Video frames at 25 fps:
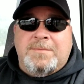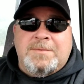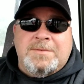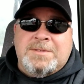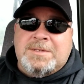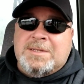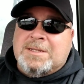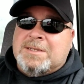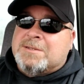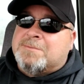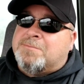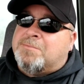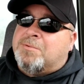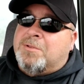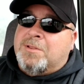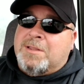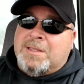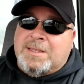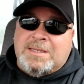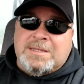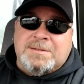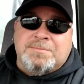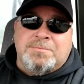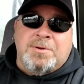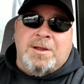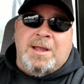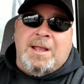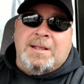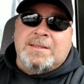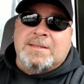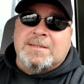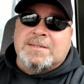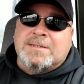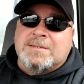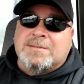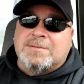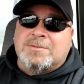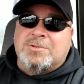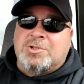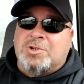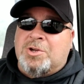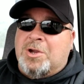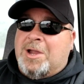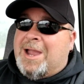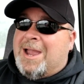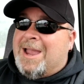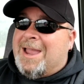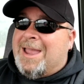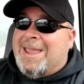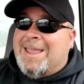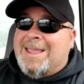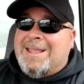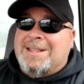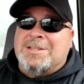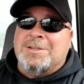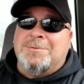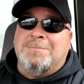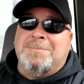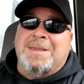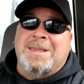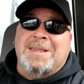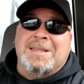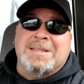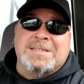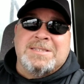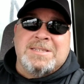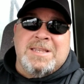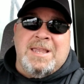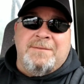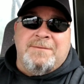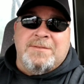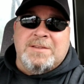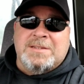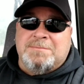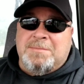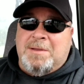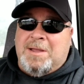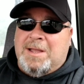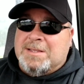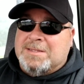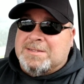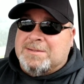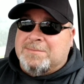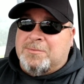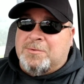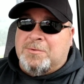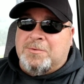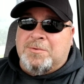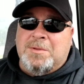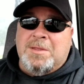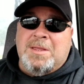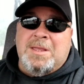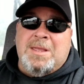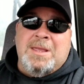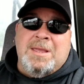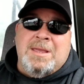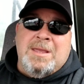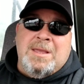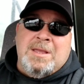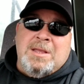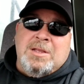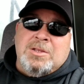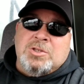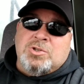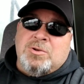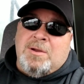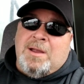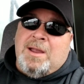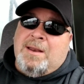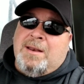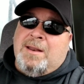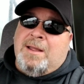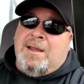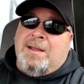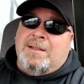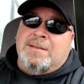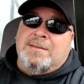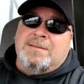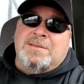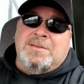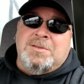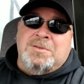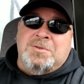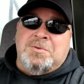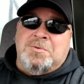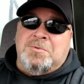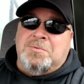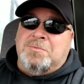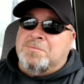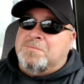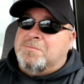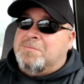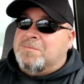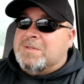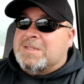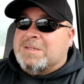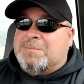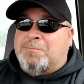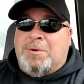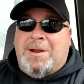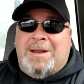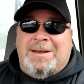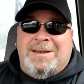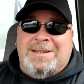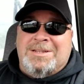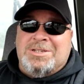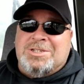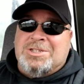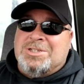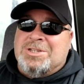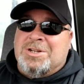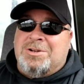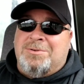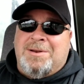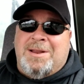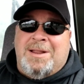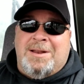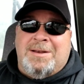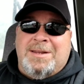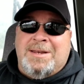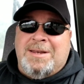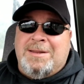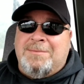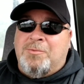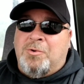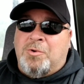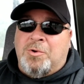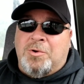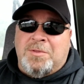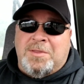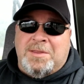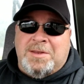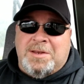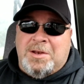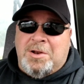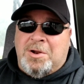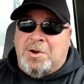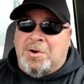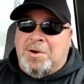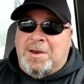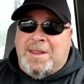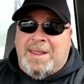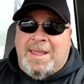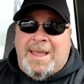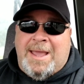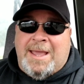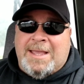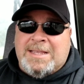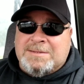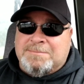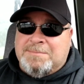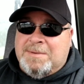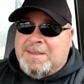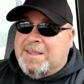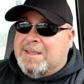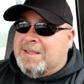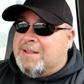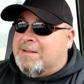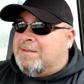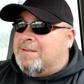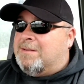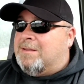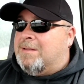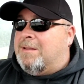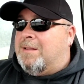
just please practice. Try to be as safe as possible. Try not to spread this shit around any more than it already has been.